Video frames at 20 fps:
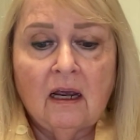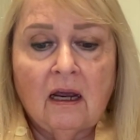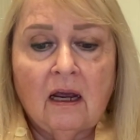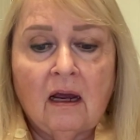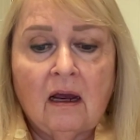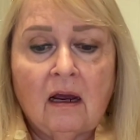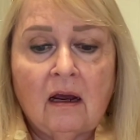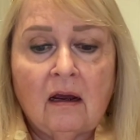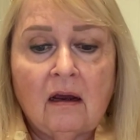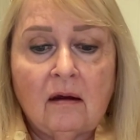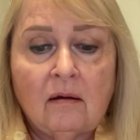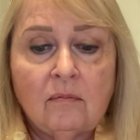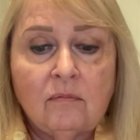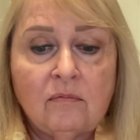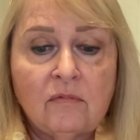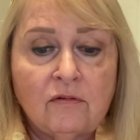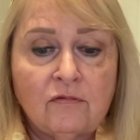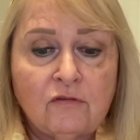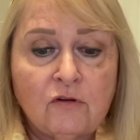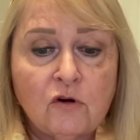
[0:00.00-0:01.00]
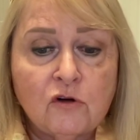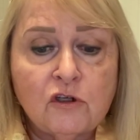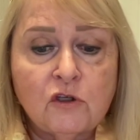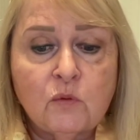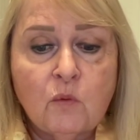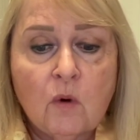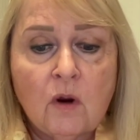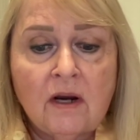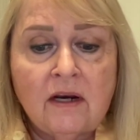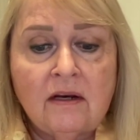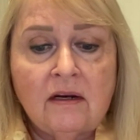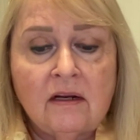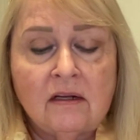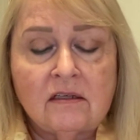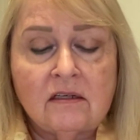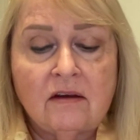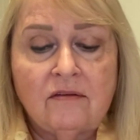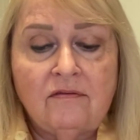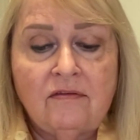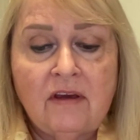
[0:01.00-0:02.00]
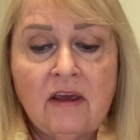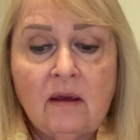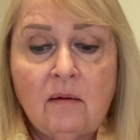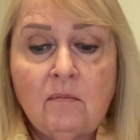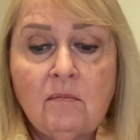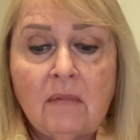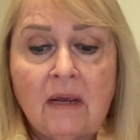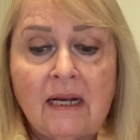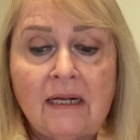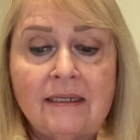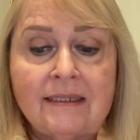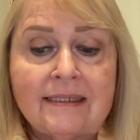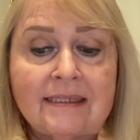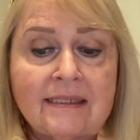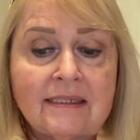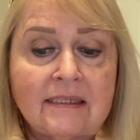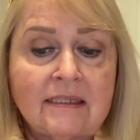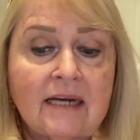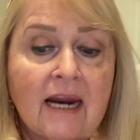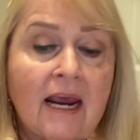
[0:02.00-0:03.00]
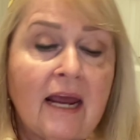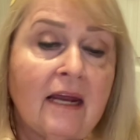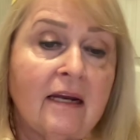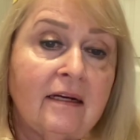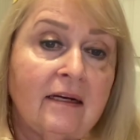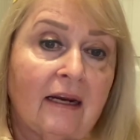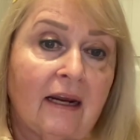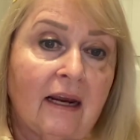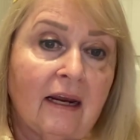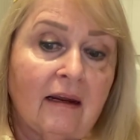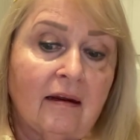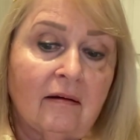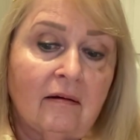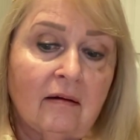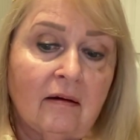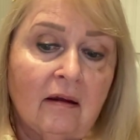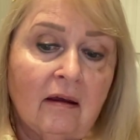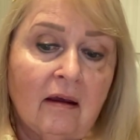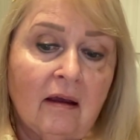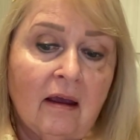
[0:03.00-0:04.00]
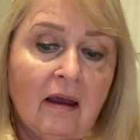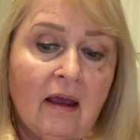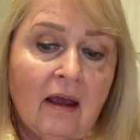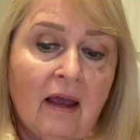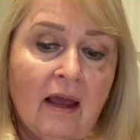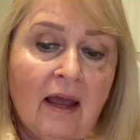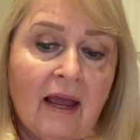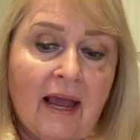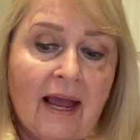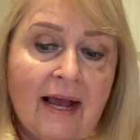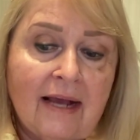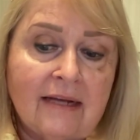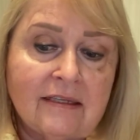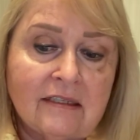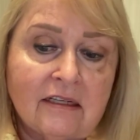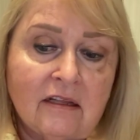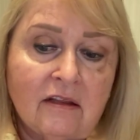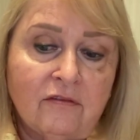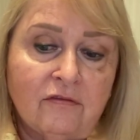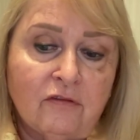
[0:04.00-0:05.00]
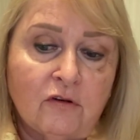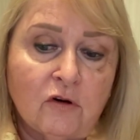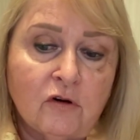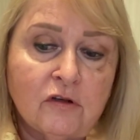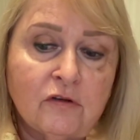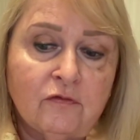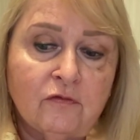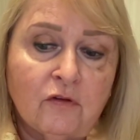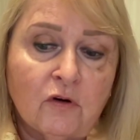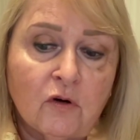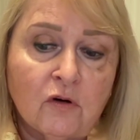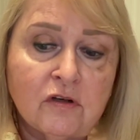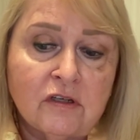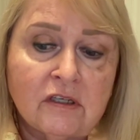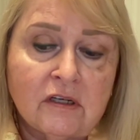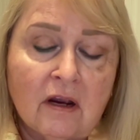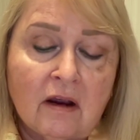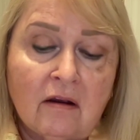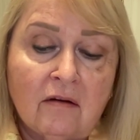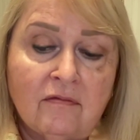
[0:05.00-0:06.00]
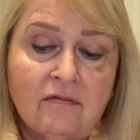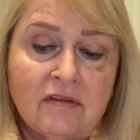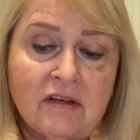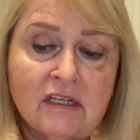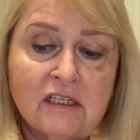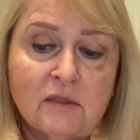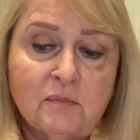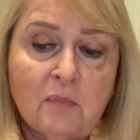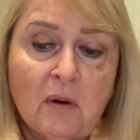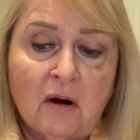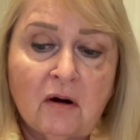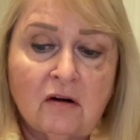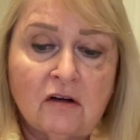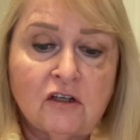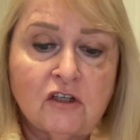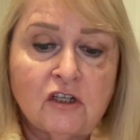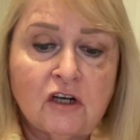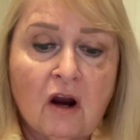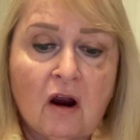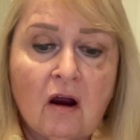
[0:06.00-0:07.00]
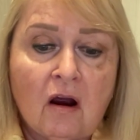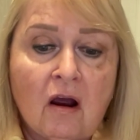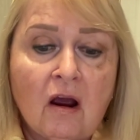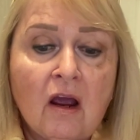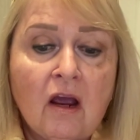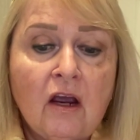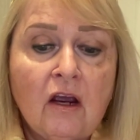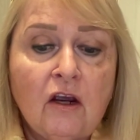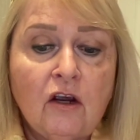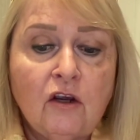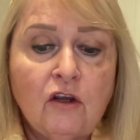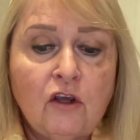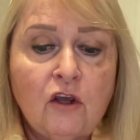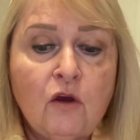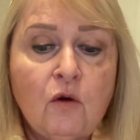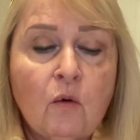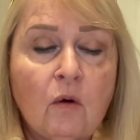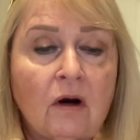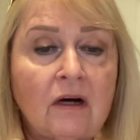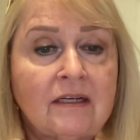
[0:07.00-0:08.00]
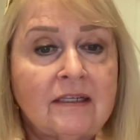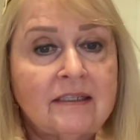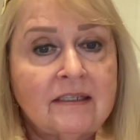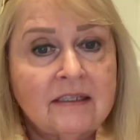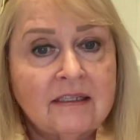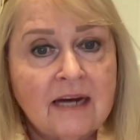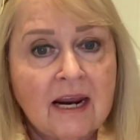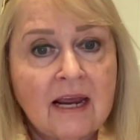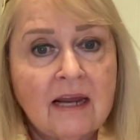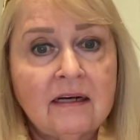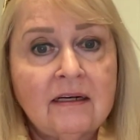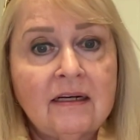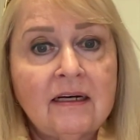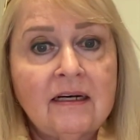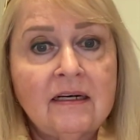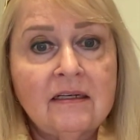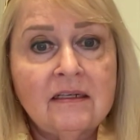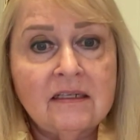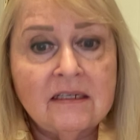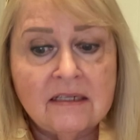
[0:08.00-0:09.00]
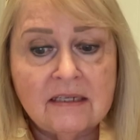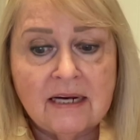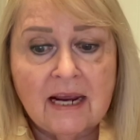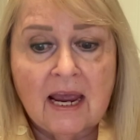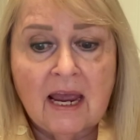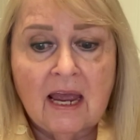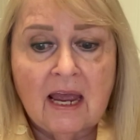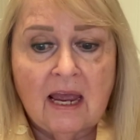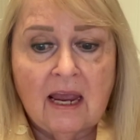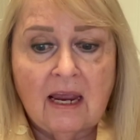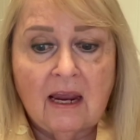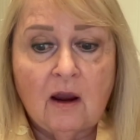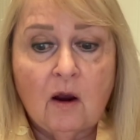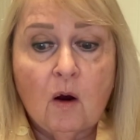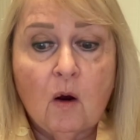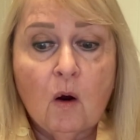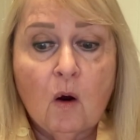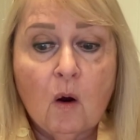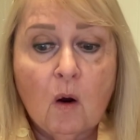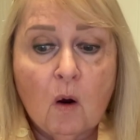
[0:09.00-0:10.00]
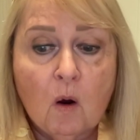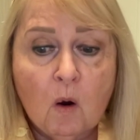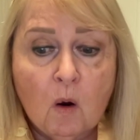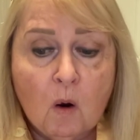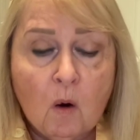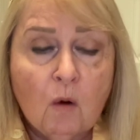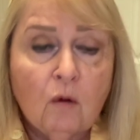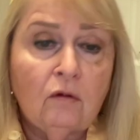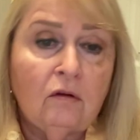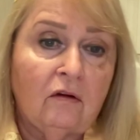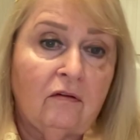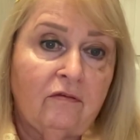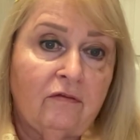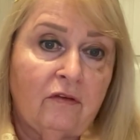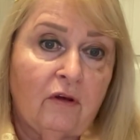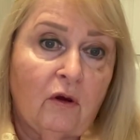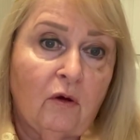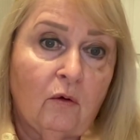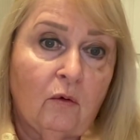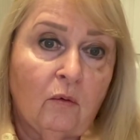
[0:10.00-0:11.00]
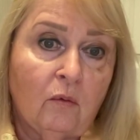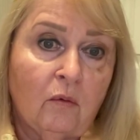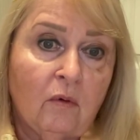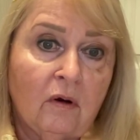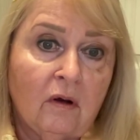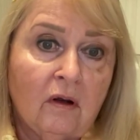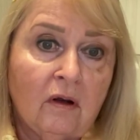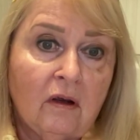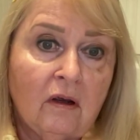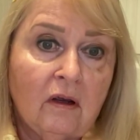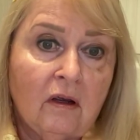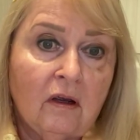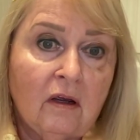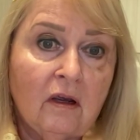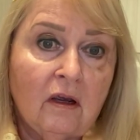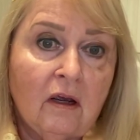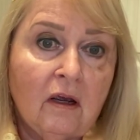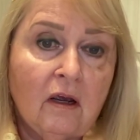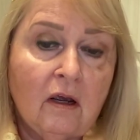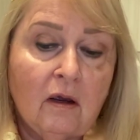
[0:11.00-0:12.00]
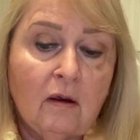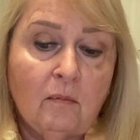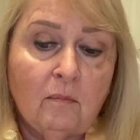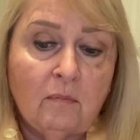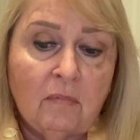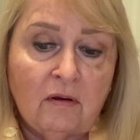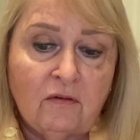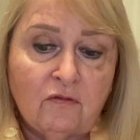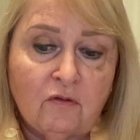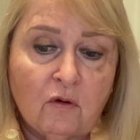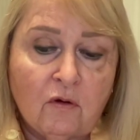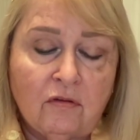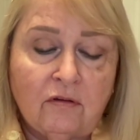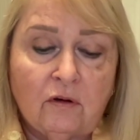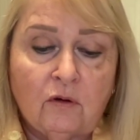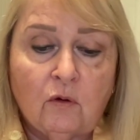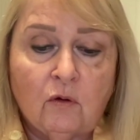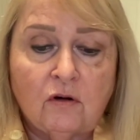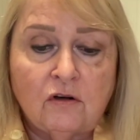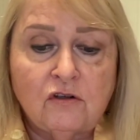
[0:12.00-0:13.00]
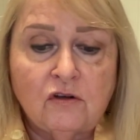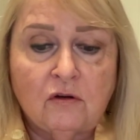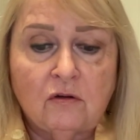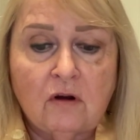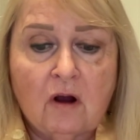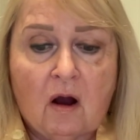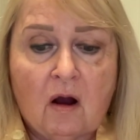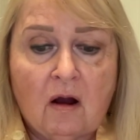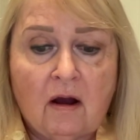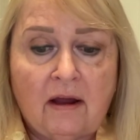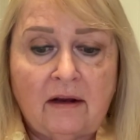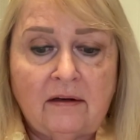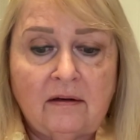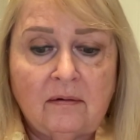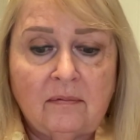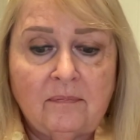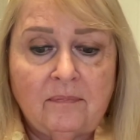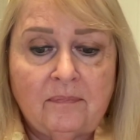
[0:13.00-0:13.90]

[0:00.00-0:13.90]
The first one, Nitz'vayim, means standing. As in the first verse of this parasha, you are standing today, all of you, before the Lord your God.